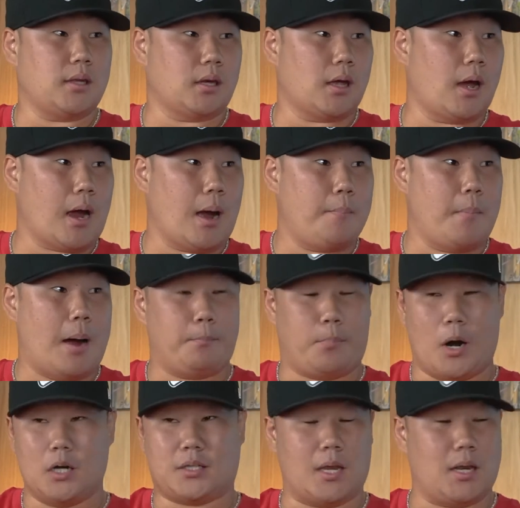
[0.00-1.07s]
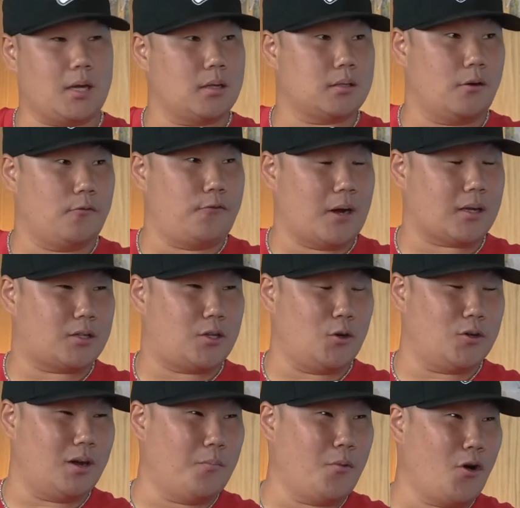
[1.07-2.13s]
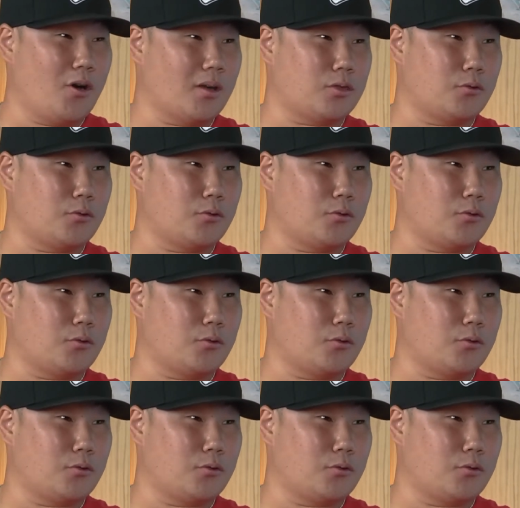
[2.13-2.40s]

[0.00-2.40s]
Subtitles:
I'm bartending until fucking 2 a.m, 3